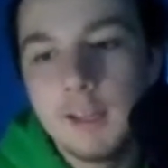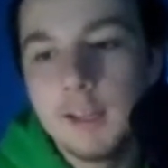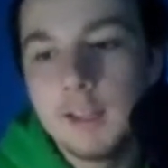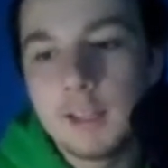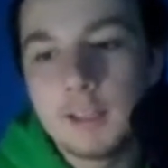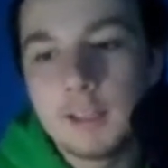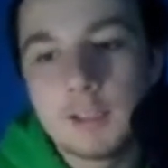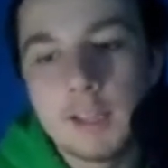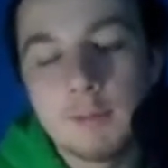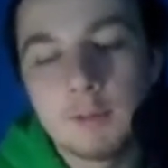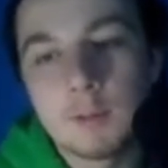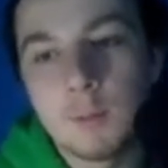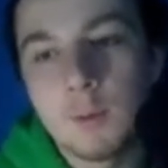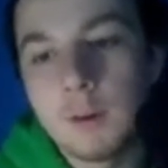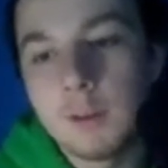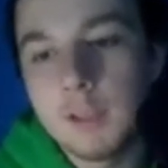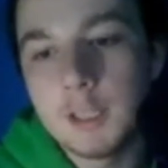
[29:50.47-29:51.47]
like James
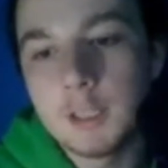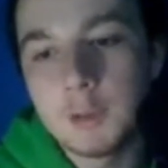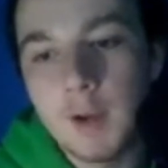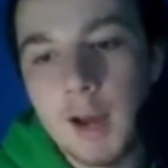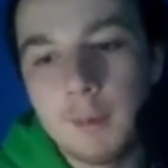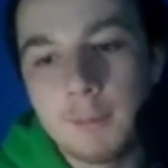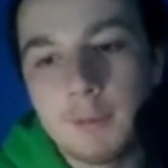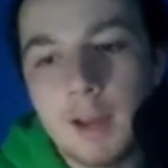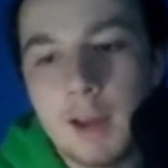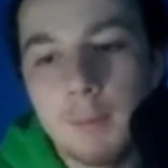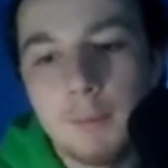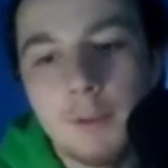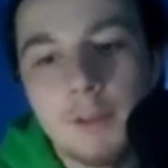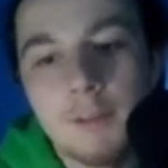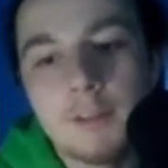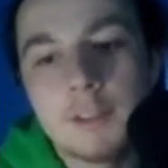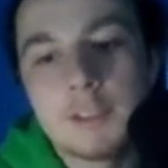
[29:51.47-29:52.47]
Worthy dropped, I
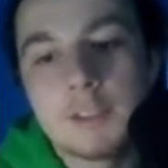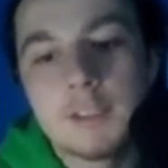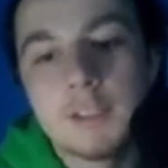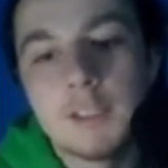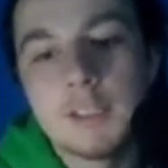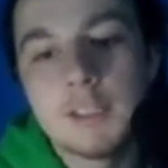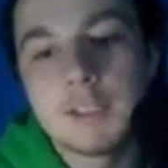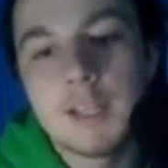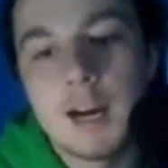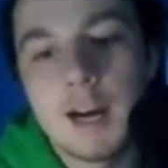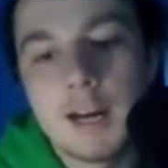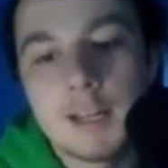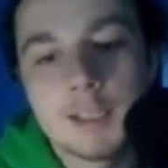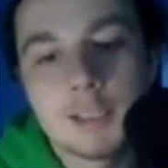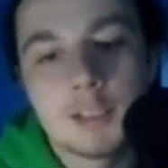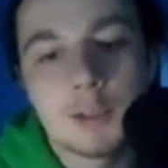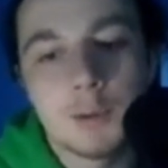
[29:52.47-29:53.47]
believe it still is the
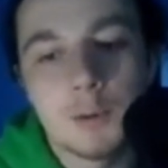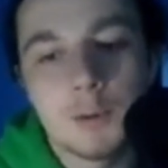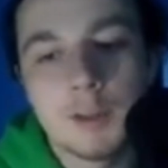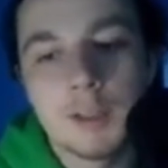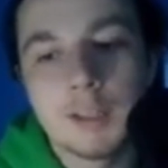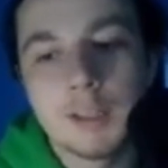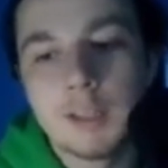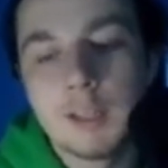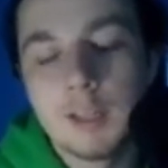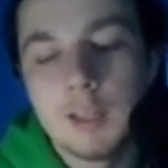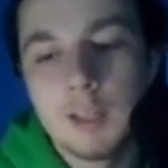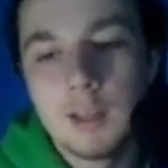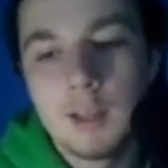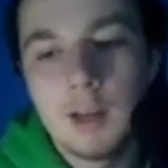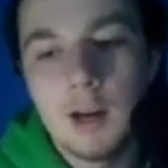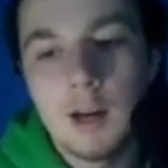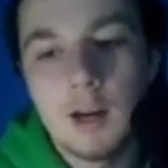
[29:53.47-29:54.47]
highest scoring
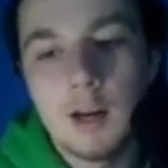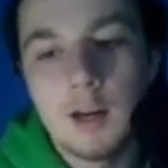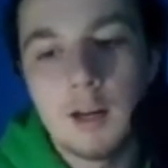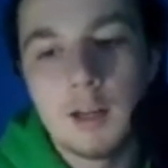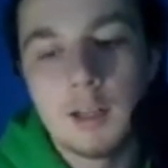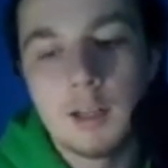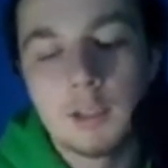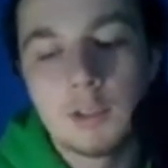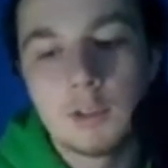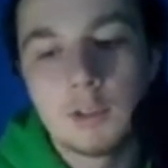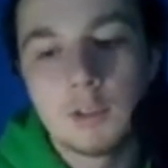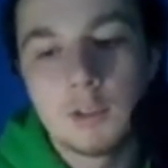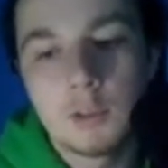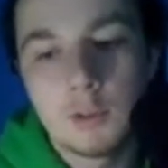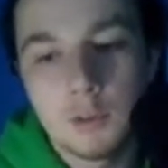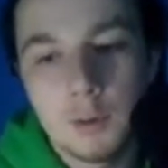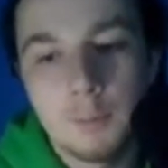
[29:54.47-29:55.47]

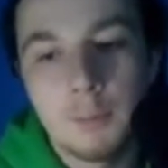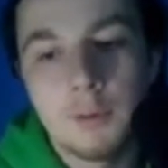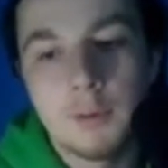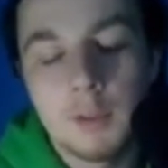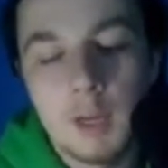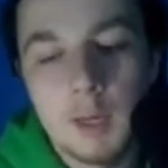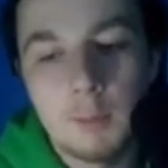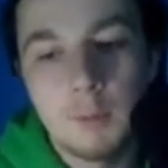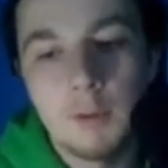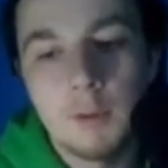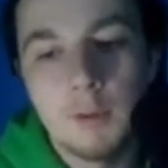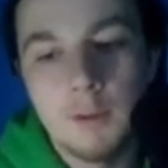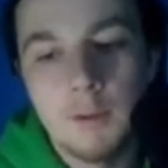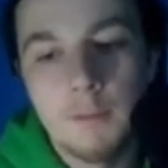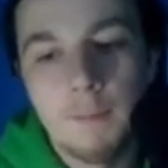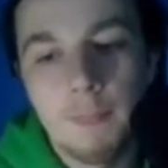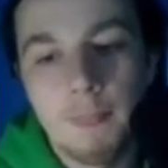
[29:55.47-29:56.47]
triple
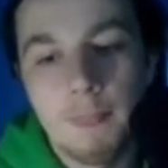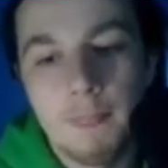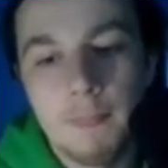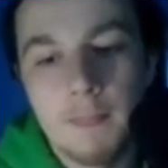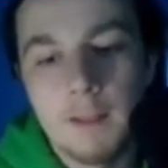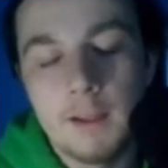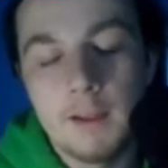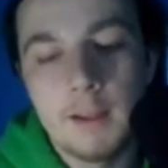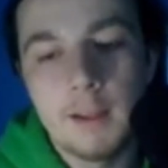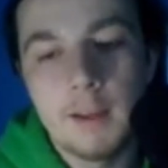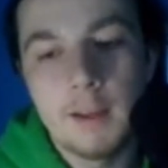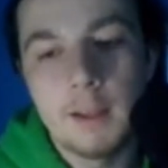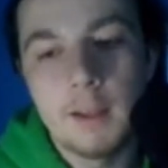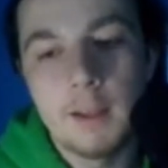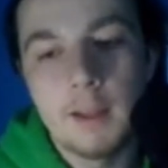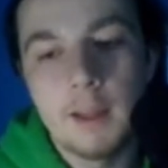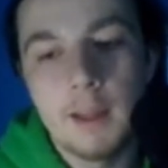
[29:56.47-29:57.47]
double in
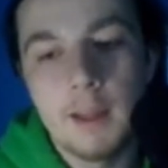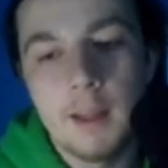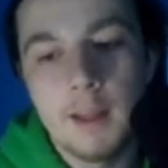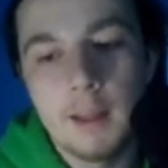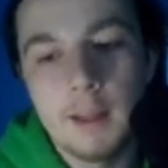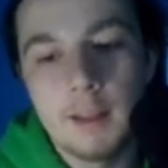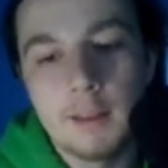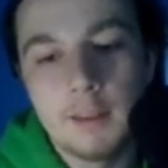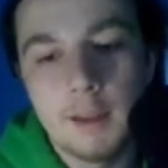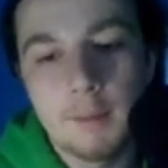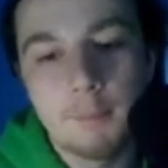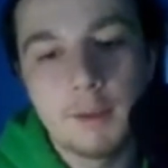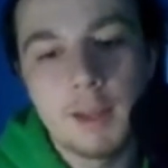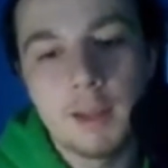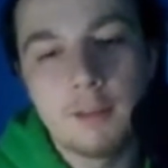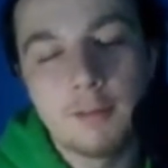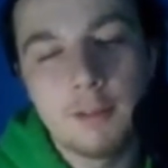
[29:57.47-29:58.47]
the
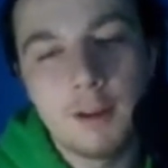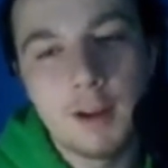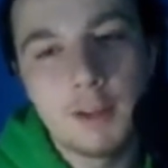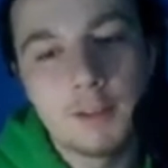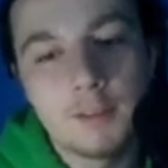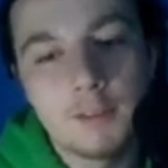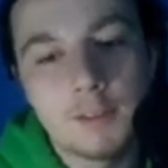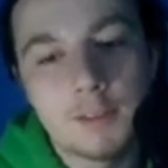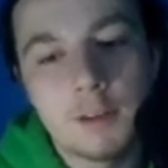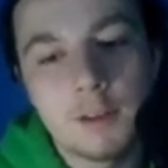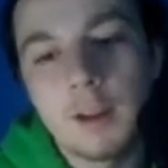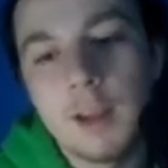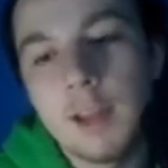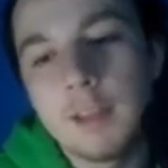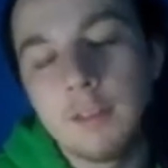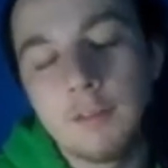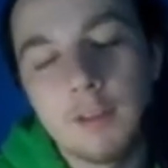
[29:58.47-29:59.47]
NBA Finals, or
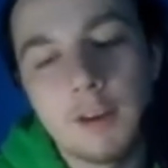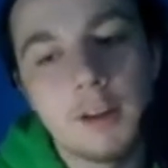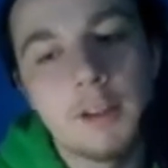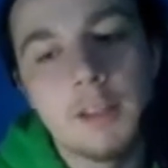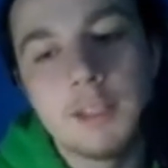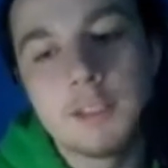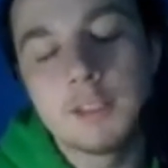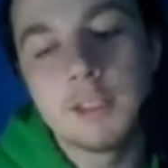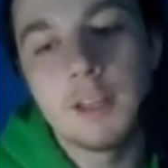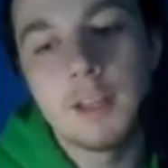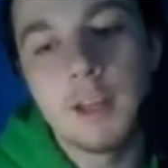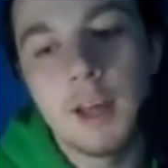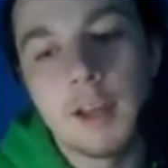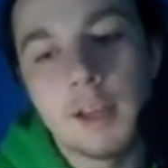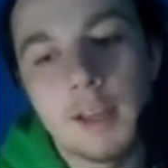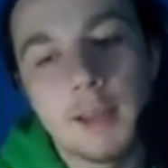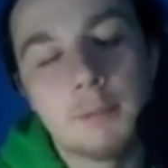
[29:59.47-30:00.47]
at the very least,
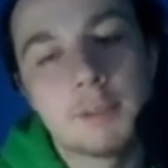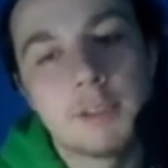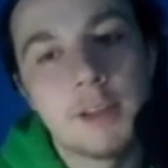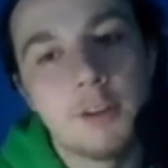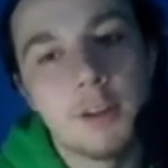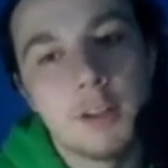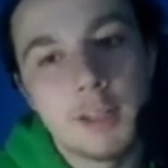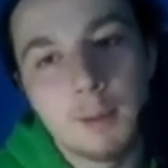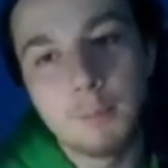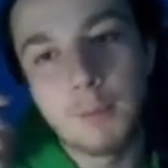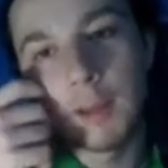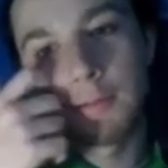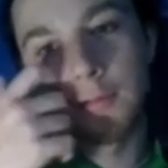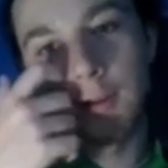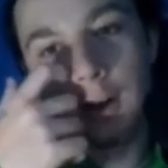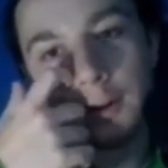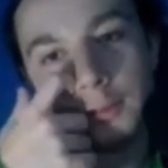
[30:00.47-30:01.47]
a Game 7 in the
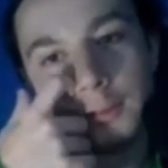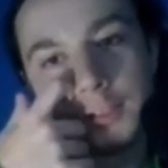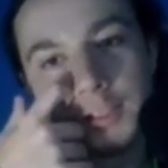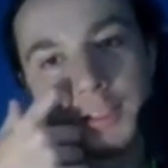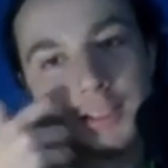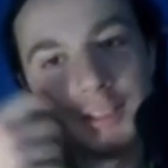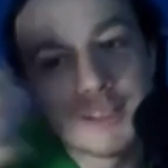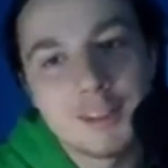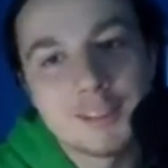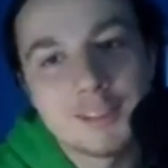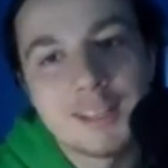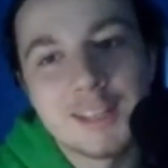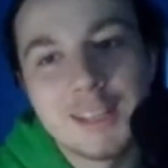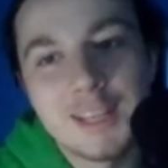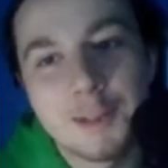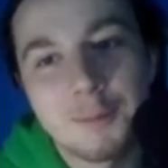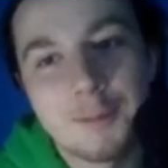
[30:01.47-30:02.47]
NBA Finals. Sounds like
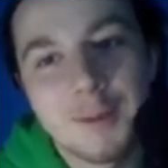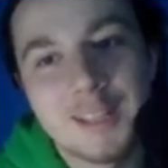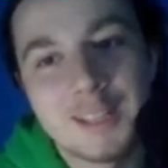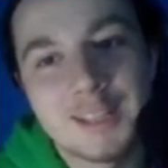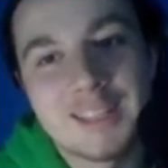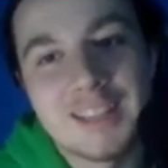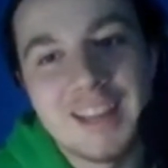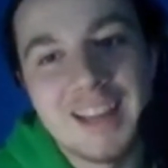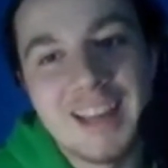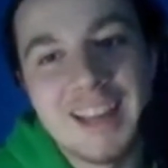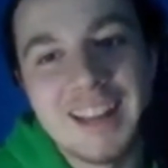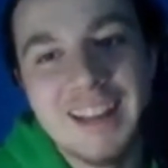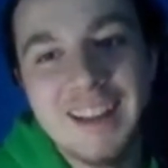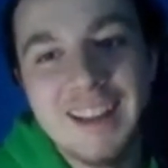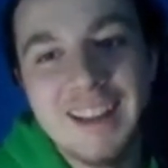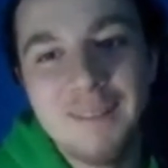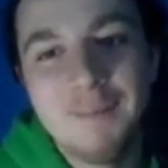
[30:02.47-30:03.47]
an ESPN stat,
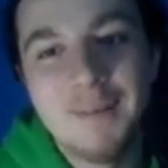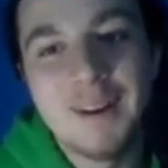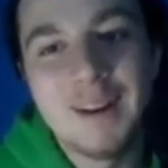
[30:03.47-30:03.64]
but